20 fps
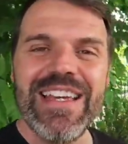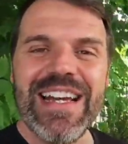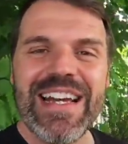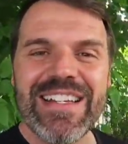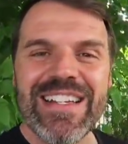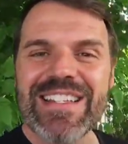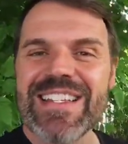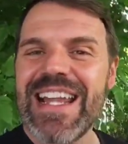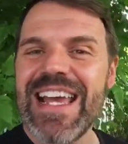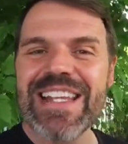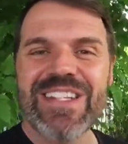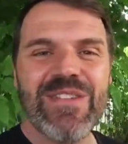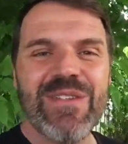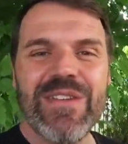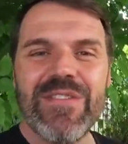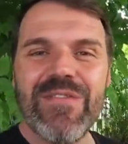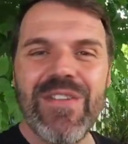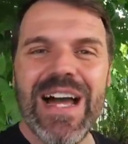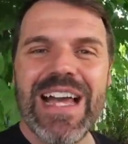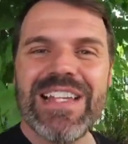I'd just like to
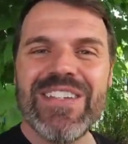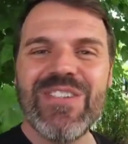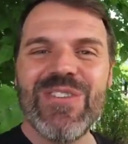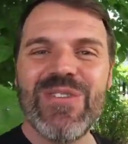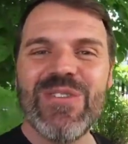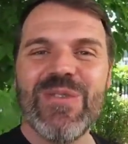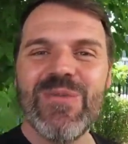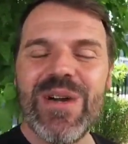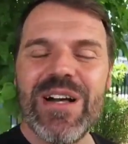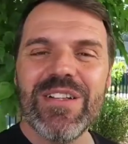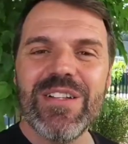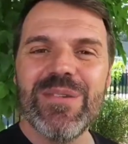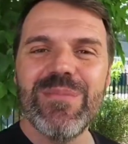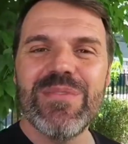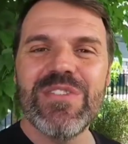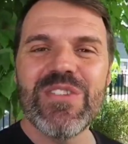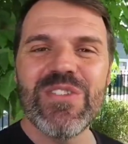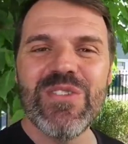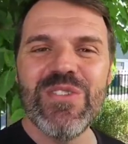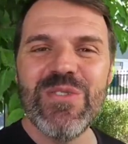invite you, you're welcome
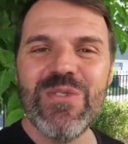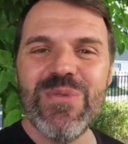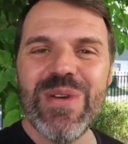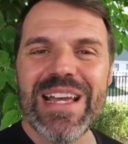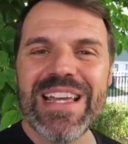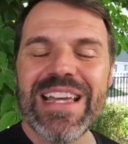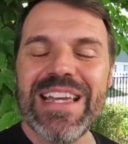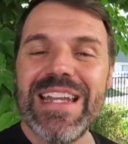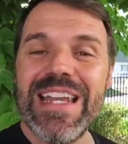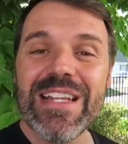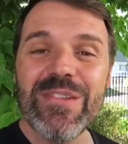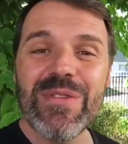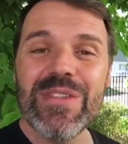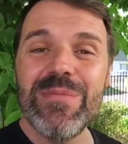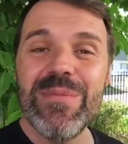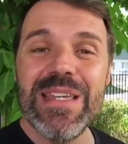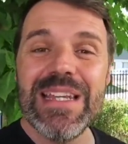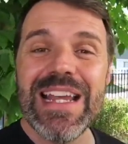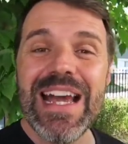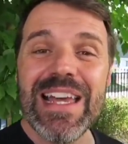to connect
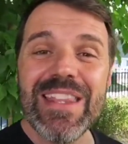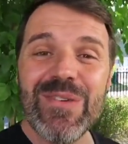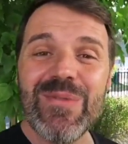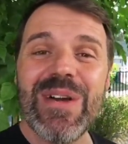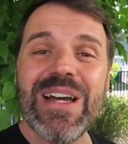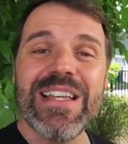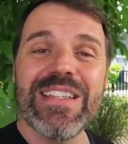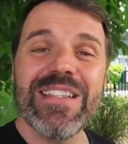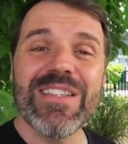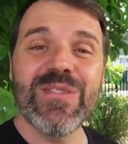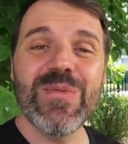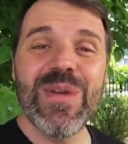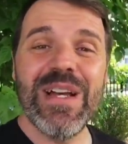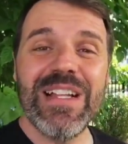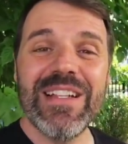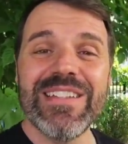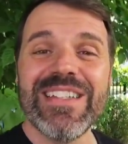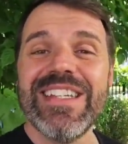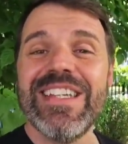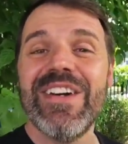with me in other ways as
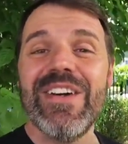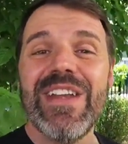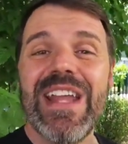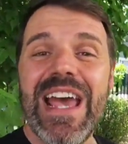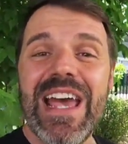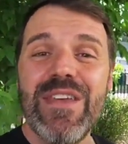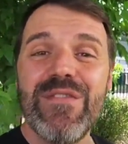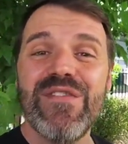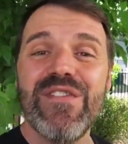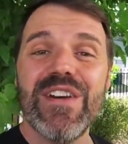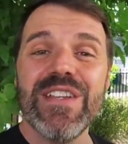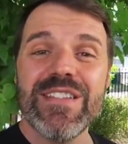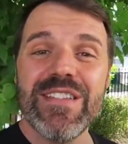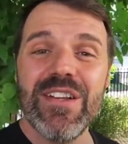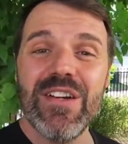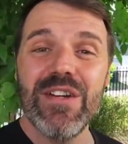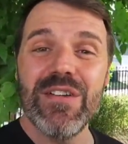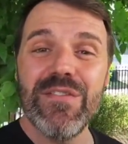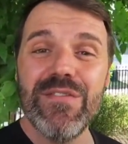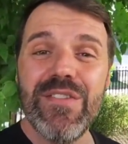well. Dion A.
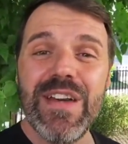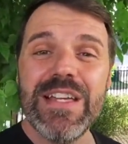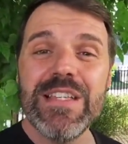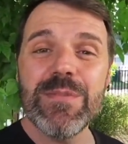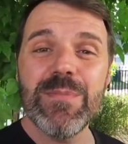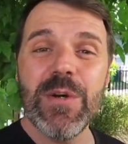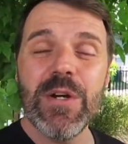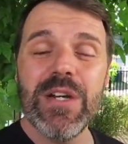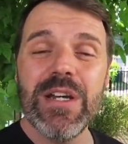Forster on Facebook,